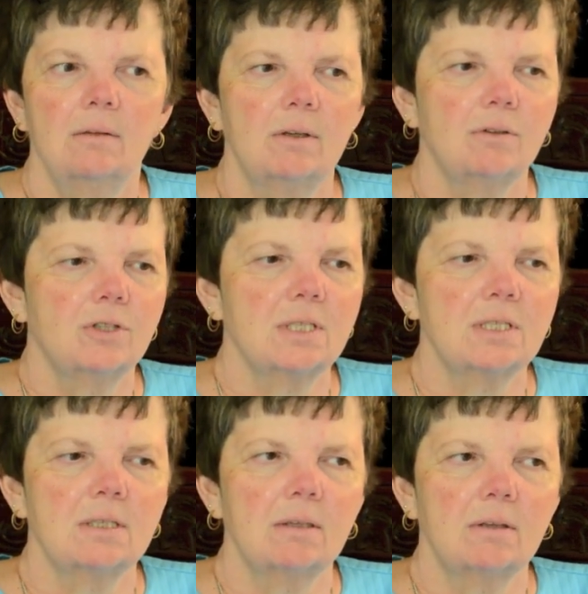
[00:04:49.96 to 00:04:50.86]

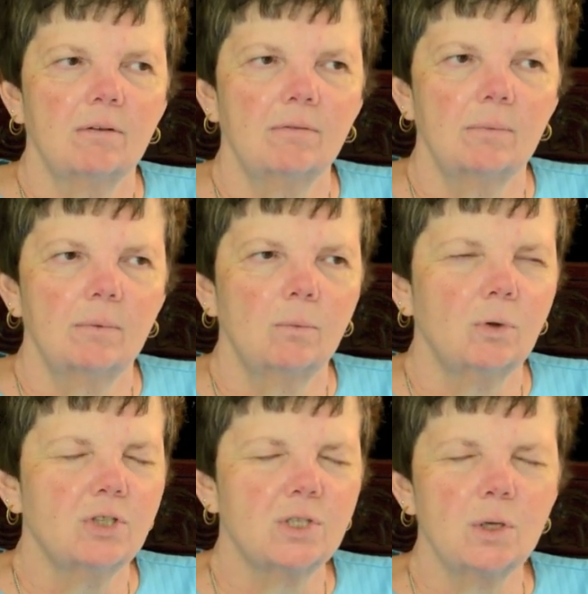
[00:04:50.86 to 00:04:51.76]
and
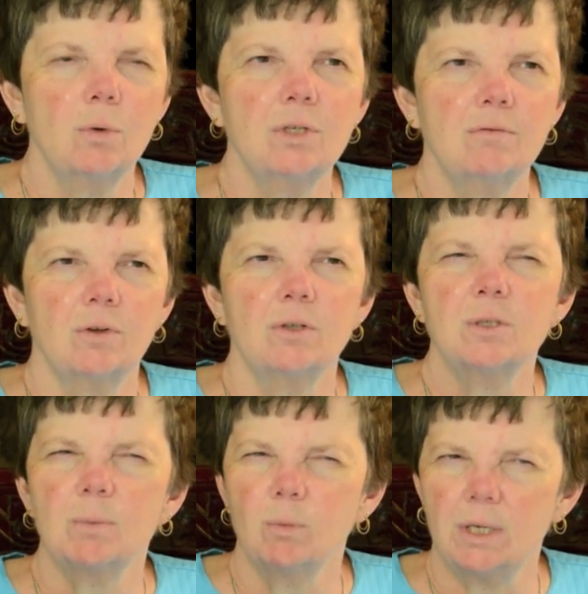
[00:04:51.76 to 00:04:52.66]
we're so
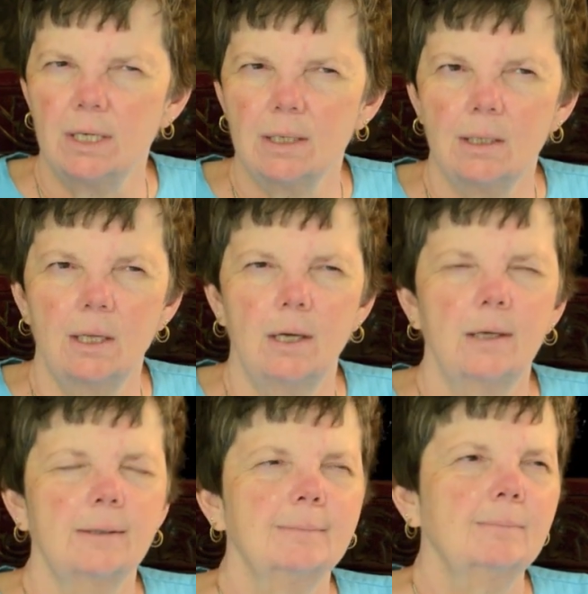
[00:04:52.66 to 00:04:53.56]
diverse, but we get
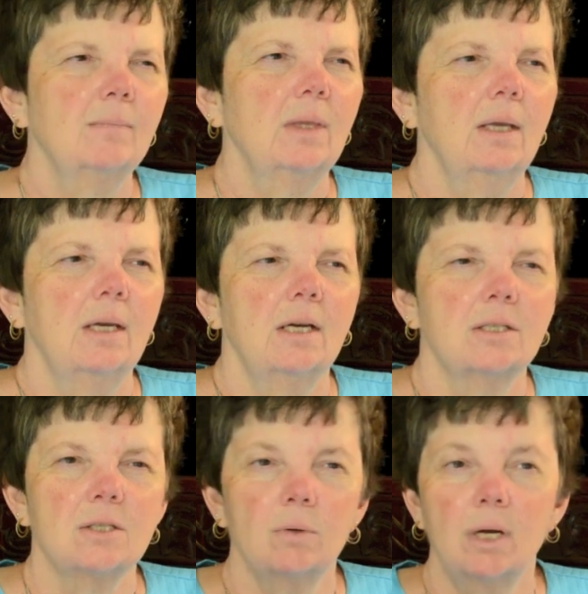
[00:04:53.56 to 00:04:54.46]
along.
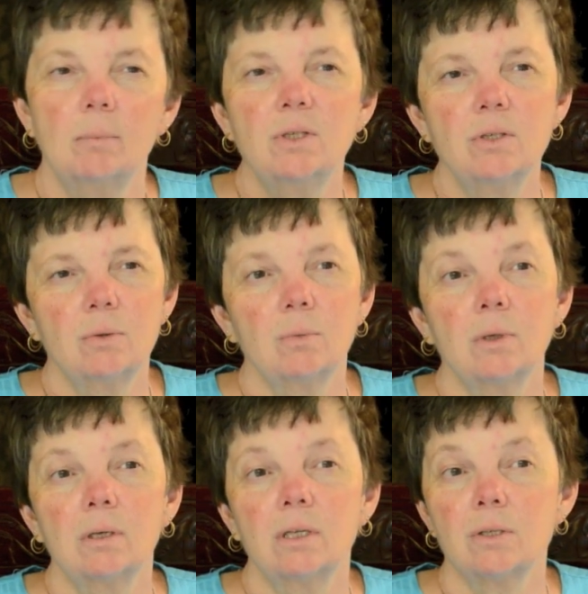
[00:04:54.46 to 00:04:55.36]
And so coming to
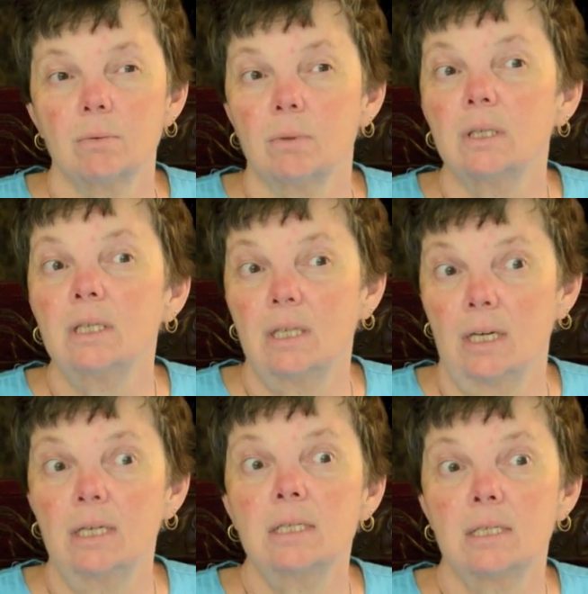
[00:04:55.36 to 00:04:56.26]
work is really
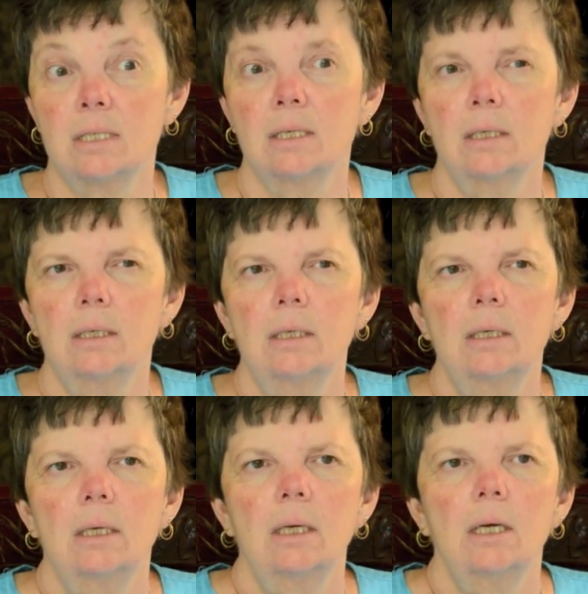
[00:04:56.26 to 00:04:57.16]
nice.
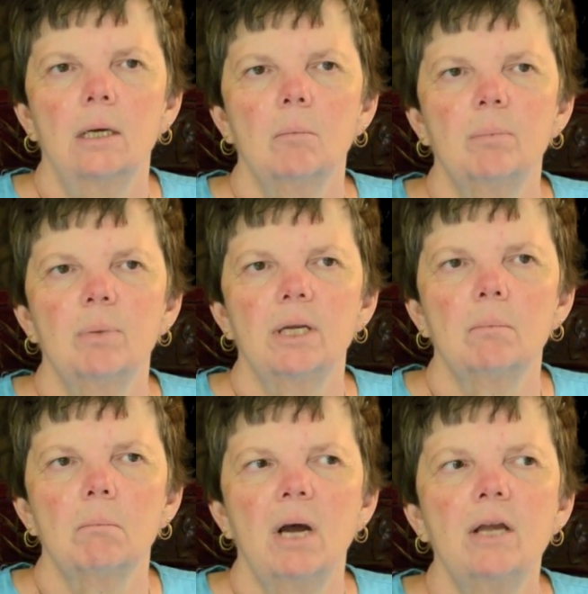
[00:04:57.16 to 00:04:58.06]

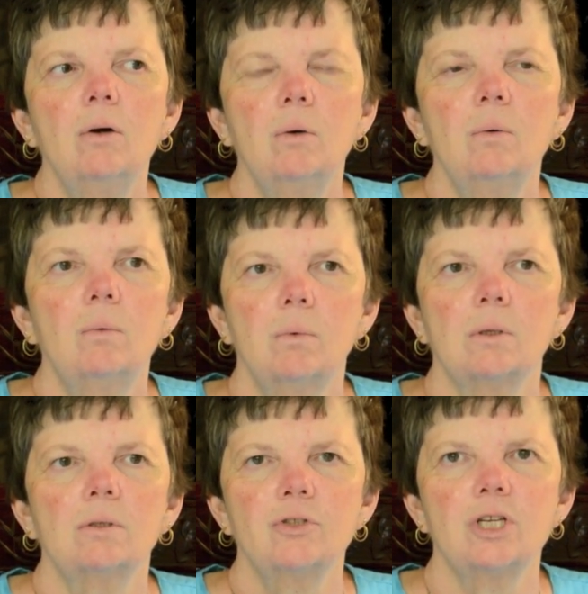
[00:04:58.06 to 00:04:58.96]
But my whole
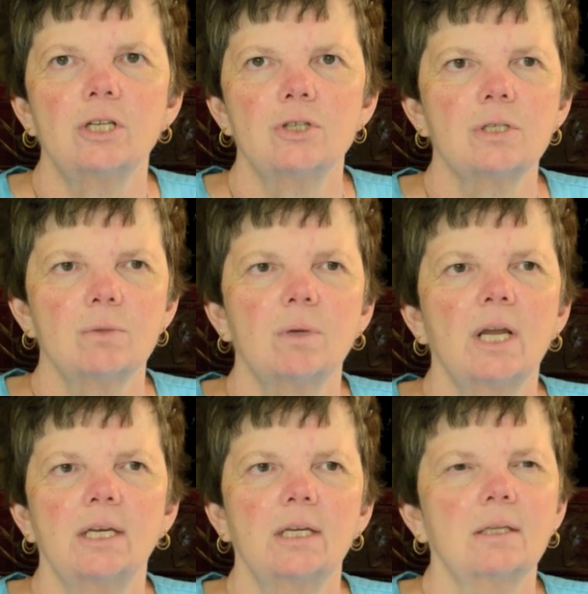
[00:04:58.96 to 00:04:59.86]
world changes when
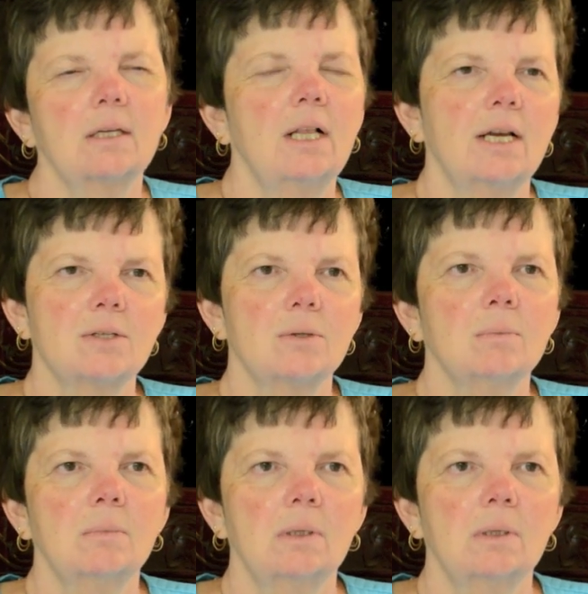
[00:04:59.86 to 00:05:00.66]
I get in the classroom.